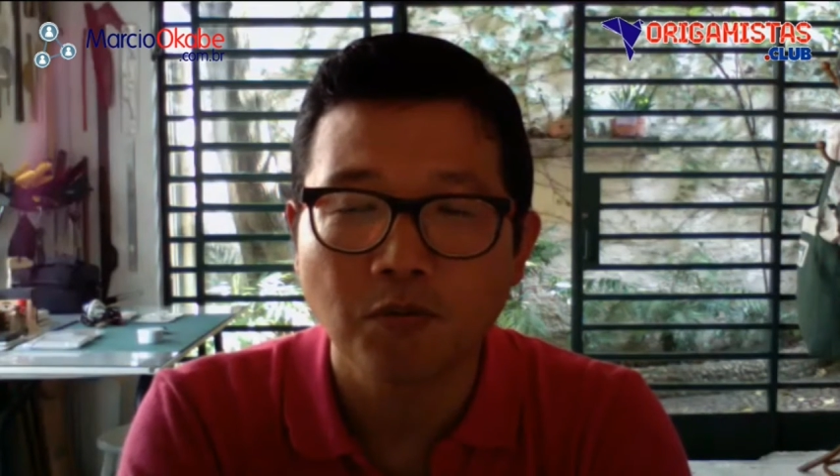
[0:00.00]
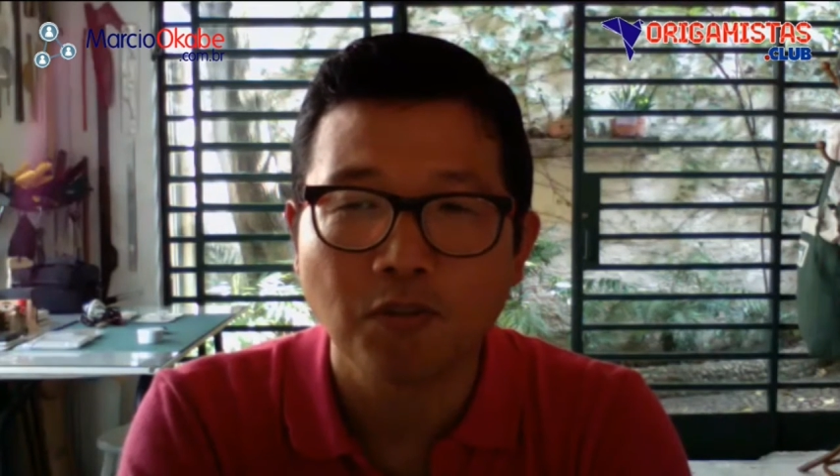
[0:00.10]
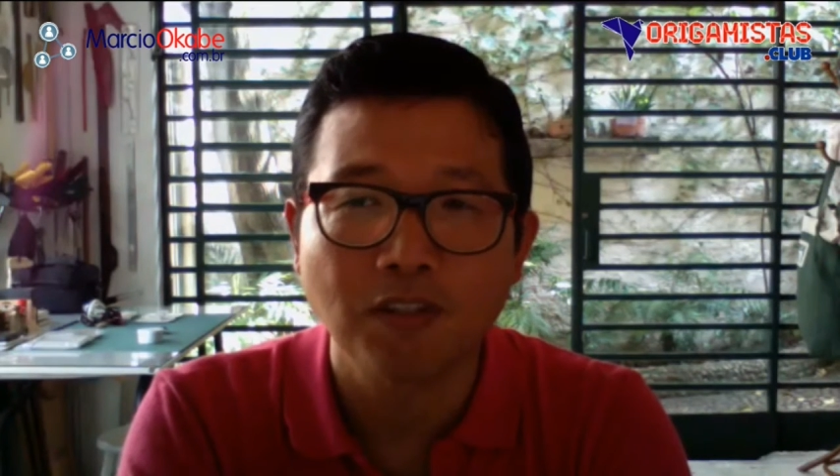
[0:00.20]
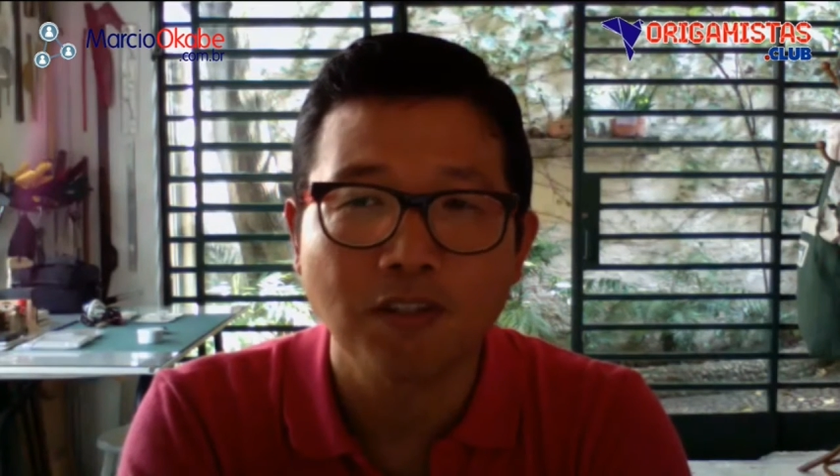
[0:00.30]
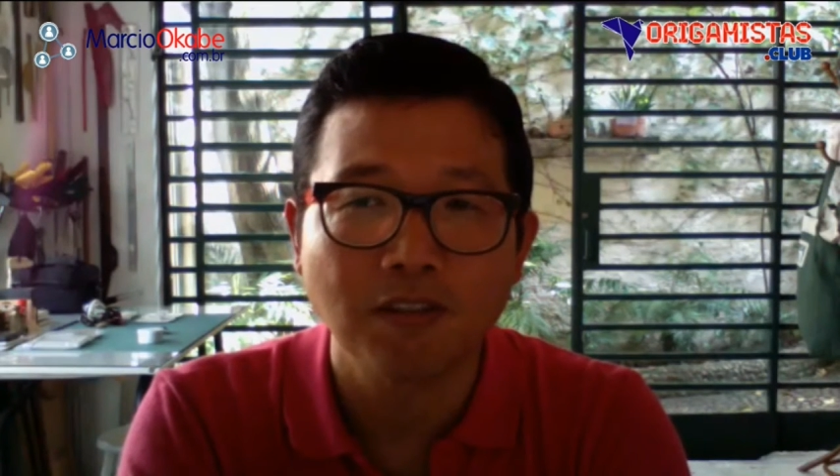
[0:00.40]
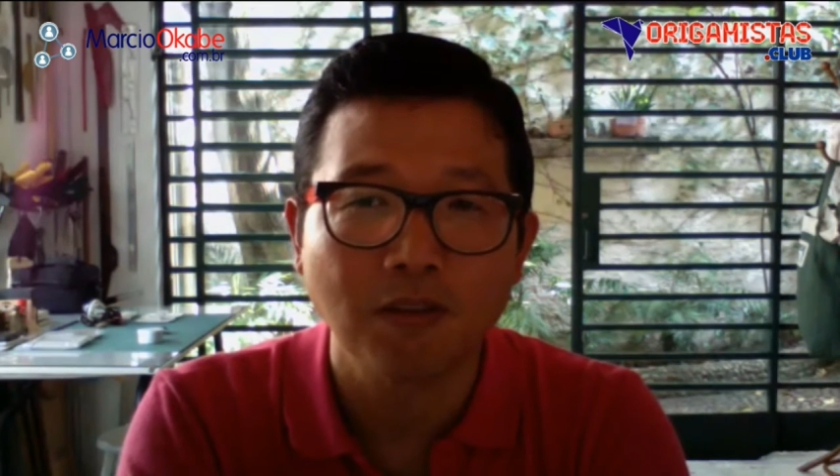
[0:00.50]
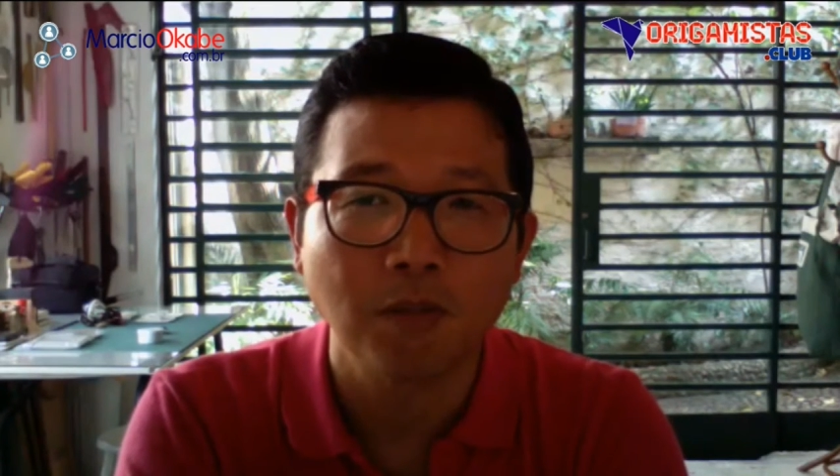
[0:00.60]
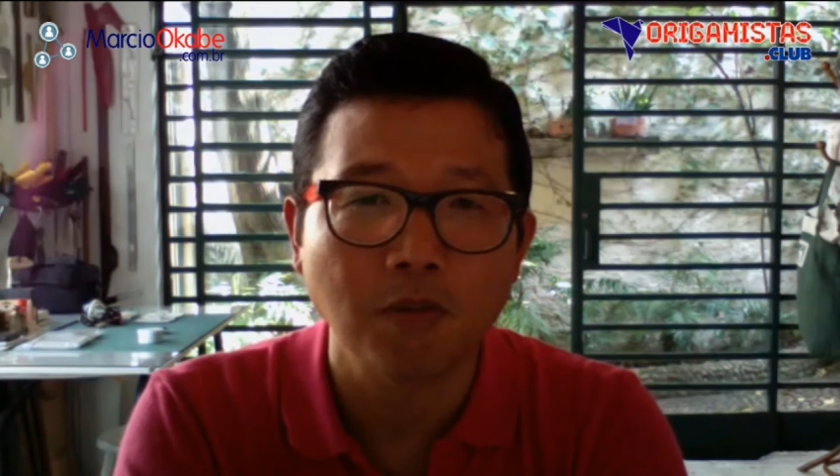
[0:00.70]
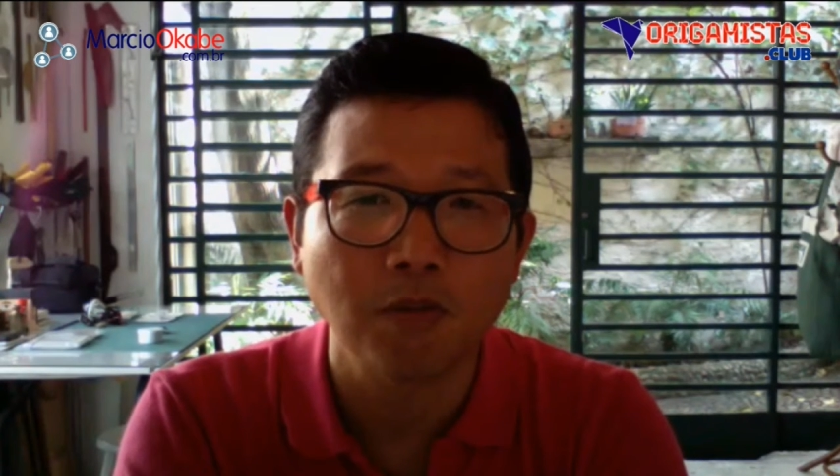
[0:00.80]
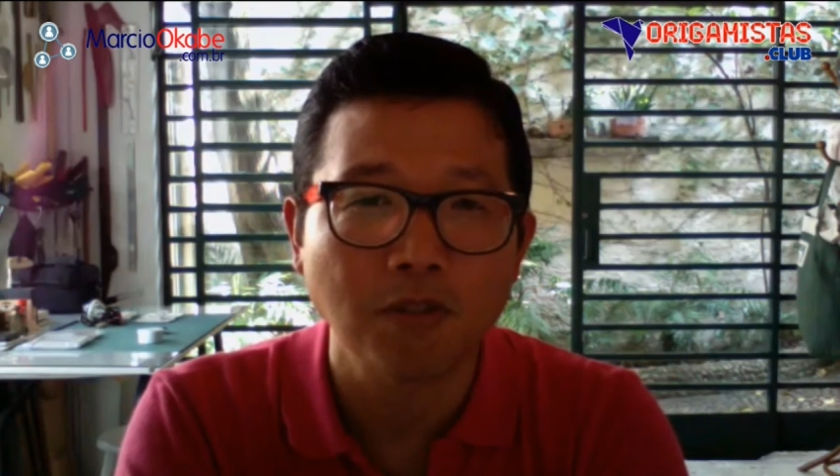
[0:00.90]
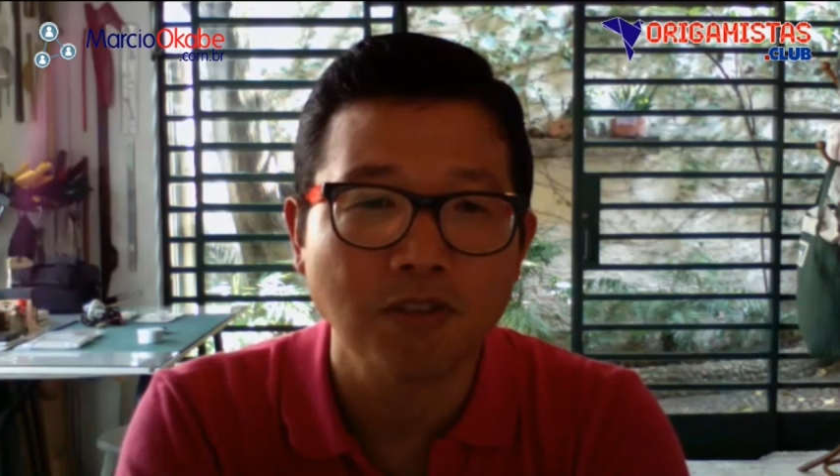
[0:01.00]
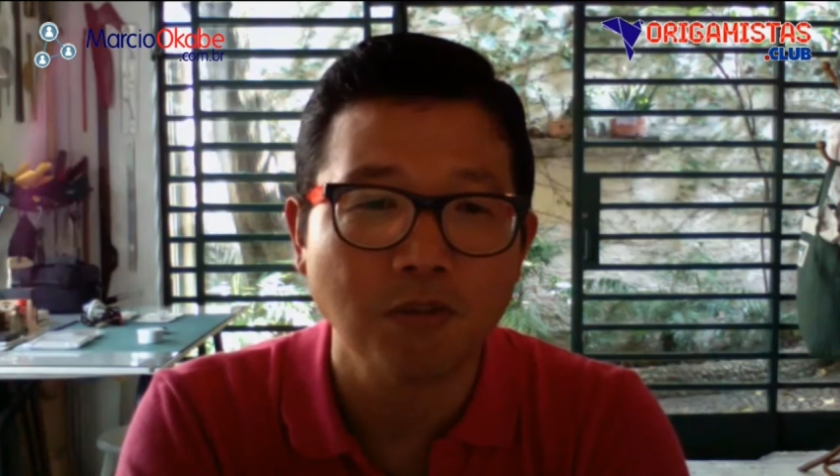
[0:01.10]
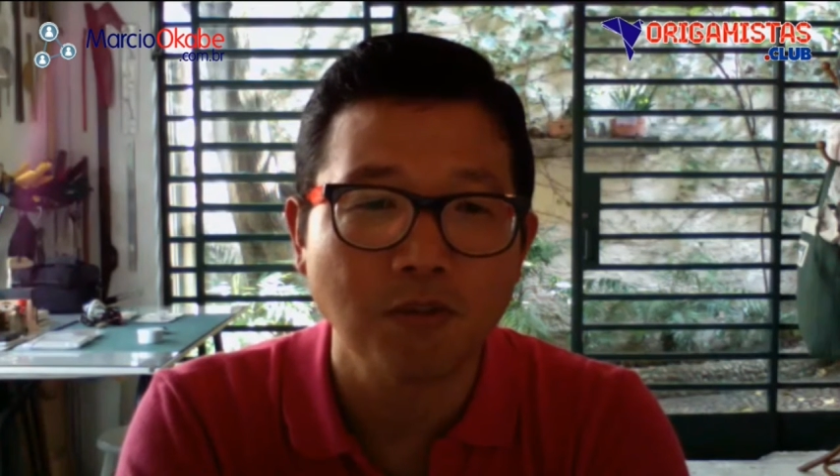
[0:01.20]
thinking about Brazil?